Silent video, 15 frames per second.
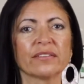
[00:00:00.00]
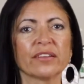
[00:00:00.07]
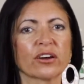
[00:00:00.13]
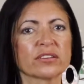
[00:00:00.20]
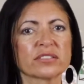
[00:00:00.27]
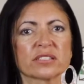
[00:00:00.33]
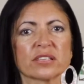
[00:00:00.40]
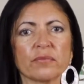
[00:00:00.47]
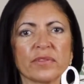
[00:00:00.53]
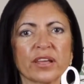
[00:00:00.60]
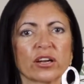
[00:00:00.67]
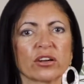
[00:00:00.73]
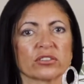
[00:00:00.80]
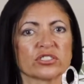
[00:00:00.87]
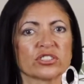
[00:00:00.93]
There are some
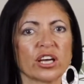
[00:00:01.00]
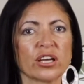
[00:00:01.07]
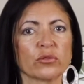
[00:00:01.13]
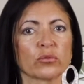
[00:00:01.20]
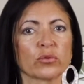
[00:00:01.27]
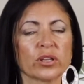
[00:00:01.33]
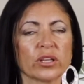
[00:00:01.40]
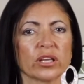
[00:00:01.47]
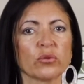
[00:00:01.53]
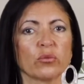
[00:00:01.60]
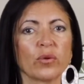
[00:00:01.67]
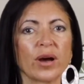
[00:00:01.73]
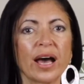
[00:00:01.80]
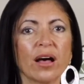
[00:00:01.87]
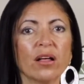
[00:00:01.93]
that are done really
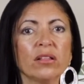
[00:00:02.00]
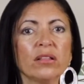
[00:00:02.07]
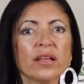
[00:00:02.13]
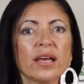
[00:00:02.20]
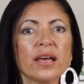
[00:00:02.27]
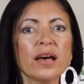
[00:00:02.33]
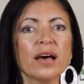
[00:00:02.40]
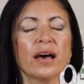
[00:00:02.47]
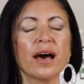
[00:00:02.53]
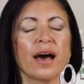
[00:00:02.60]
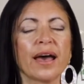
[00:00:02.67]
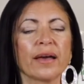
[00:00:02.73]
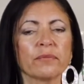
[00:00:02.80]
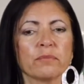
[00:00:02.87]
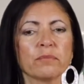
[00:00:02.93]
well.
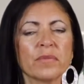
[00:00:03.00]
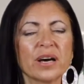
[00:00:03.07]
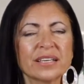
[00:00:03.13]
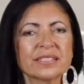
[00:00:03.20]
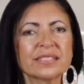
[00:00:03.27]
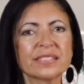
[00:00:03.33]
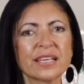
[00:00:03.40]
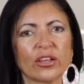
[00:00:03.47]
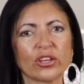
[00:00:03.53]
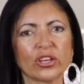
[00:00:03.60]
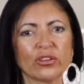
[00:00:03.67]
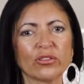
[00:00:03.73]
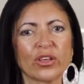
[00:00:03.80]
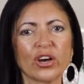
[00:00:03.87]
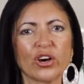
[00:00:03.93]
I must tell
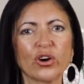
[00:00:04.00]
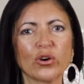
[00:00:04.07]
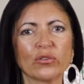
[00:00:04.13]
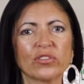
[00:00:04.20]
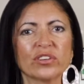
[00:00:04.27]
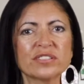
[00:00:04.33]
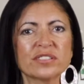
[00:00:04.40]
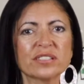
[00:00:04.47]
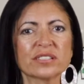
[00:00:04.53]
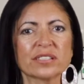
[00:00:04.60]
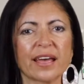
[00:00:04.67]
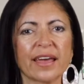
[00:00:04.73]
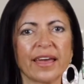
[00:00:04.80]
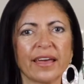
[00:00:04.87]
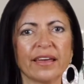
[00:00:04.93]
you though, this is
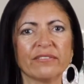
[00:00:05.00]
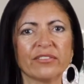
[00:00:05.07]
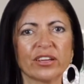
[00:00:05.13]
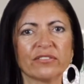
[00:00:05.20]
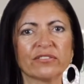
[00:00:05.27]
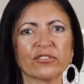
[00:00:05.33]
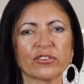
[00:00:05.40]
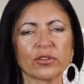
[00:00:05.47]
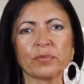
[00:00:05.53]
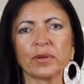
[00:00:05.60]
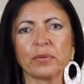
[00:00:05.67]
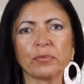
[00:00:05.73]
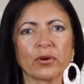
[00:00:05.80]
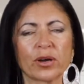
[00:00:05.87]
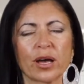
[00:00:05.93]
a haven for the
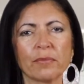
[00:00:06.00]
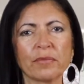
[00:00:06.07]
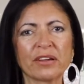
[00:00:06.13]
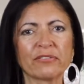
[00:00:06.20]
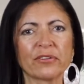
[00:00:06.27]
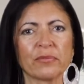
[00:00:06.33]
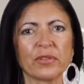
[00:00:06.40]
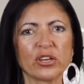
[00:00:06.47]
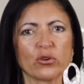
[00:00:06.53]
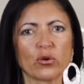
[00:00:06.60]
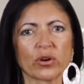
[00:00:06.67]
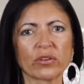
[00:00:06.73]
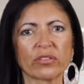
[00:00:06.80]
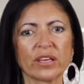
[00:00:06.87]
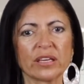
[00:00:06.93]
people coming from the
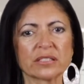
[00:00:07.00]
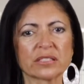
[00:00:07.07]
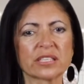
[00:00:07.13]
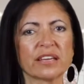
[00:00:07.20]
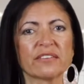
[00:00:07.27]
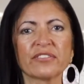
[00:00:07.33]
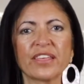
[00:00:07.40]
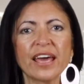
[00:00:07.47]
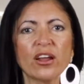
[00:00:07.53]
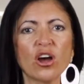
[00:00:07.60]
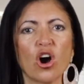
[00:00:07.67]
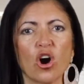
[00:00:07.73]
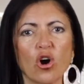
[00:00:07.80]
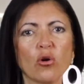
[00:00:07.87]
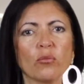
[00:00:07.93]
Northeast. If that
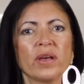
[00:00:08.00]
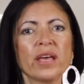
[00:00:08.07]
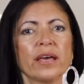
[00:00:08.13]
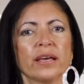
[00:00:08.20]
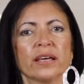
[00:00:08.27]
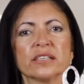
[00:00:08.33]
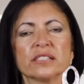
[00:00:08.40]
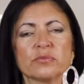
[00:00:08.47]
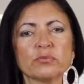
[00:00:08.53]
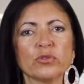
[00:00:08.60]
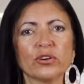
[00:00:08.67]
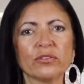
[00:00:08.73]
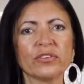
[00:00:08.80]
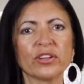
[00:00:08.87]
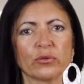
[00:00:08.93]
home is
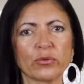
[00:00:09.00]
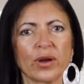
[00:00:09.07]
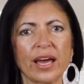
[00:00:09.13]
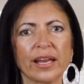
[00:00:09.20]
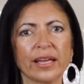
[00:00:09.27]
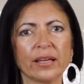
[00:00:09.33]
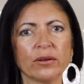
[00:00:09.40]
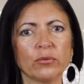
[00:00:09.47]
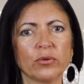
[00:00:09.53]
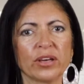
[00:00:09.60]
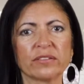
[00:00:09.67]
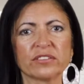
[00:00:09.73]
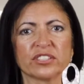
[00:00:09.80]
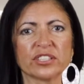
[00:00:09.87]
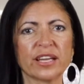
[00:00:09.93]
move-in ready
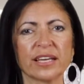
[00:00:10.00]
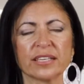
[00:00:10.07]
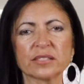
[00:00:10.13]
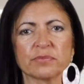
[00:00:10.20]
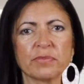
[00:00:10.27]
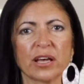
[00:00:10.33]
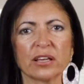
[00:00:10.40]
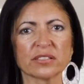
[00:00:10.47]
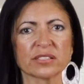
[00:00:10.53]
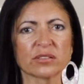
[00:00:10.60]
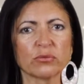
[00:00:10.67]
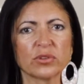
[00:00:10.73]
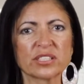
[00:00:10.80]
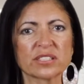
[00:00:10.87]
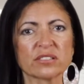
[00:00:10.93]
with today's bells
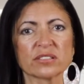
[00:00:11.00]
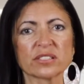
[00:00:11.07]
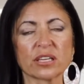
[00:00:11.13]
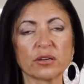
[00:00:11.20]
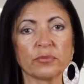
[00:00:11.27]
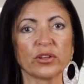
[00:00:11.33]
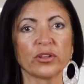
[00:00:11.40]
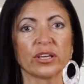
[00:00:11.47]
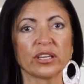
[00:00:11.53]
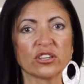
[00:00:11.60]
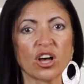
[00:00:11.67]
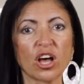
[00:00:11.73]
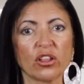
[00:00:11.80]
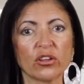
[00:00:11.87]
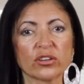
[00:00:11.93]
and whistles and $1
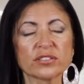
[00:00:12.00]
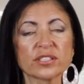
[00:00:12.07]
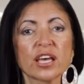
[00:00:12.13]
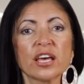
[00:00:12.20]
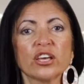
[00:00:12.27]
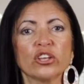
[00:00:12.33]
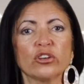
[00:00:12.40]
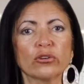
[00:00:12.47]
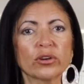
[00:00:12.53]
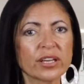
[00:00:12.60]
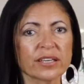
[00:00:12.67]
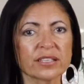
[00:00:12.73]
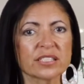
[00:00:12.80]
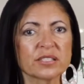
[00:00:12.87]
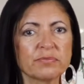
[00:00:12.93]
million, you can
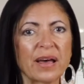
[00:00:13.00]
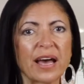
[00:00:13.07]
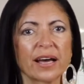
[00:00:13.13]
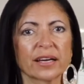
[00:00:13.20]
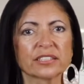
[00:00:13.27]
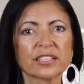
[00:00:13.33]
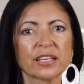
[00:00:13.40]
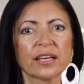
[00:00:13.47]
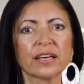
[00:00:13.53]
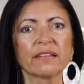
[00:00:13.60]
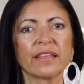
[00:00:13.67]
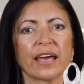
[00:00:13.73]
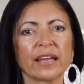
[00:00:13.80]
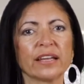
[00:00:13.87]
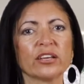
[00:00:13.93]
expect
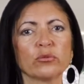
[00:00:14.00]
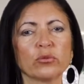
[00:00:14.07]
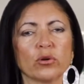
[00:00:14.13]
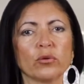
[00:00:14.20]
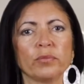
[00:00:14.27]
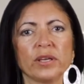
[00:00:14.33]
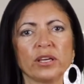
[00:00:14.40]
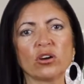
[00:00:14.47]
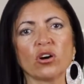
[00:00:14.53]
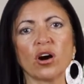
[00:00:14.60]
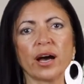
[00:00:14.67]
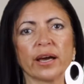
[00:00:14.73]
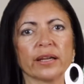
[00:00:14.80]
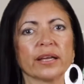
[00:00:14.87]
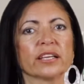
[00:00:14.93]
that it will be
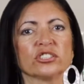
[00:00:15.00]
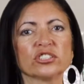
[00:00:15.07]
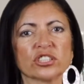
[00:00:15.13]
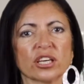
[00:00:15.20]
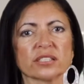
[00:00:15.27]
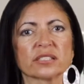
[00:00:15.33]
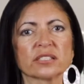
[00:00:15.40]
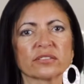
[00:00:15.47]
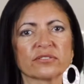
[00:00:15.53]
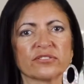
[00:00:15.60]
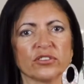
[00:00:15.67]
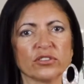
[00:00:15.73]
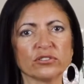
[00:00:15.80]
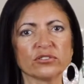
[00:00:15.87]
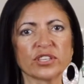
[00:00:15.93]
gone in just a
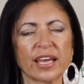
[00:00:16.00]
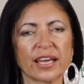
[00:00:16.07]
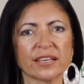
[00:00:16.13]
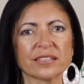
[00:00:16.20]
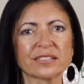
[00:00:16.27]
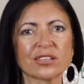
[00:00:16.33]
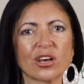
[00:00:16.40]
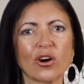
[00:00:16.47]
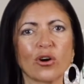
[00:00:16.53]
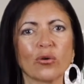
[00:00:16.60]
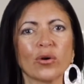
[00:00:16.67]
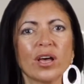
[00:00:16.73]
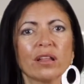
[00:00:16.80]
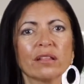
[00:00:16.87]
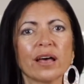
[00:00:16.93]
few days. So
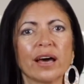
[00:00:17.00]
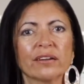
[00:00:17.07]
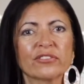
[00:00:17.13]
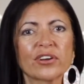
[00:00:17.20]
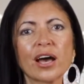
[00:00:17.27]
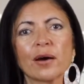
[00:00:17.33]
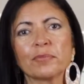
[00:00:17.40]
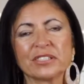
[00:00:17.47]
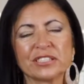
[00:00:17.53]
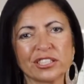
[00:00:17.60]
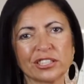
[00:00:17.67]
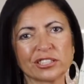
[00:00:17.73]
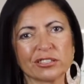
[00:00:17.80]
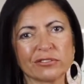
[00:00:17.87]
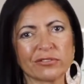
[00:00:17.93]
a lot of
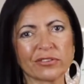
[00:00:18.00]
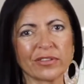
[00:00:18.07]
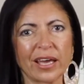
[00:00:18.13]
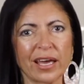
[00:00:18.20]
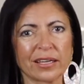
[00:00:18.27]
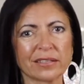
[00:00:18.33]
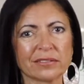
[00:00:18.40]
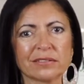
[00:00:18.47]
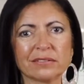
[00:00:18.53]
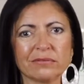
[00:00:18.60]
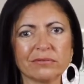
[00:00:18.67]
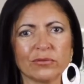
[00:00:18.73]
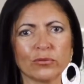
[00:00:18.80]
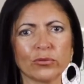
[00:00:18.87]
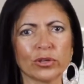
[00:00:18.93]
competition for that
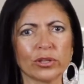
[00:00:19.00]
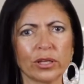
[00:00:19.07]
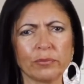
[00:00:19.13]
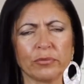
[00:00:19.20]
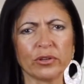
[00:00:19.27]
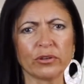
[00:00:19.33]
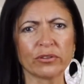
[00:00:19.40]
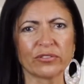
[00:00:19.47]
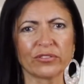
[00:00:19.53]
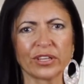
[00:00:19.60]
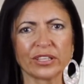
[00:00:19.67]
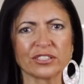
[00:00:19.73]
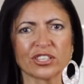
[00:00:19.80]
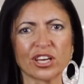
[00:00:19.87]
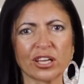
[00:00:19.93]
really
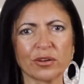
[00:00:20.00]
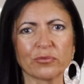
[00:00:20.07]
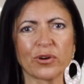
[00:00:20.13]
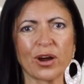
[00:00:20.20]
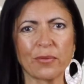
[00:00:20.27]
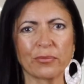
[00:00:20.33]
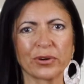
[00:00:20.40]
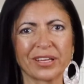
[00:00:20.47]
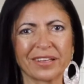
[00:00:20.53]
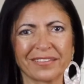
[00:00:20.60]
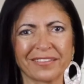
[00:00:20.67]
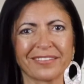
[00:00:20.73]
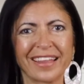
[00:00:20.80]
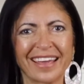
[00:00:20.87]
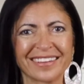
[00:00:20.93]
beautifully done property in
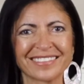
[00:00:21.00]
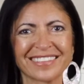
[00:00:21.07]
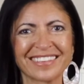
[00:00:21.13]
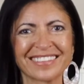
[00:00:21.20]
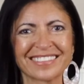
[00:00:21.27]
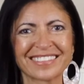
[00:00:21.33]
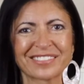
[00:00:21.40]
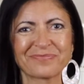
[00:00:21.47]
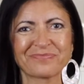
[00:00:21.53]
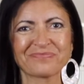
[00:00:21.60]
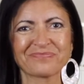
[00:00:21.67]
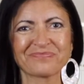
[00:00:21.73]
the Landings.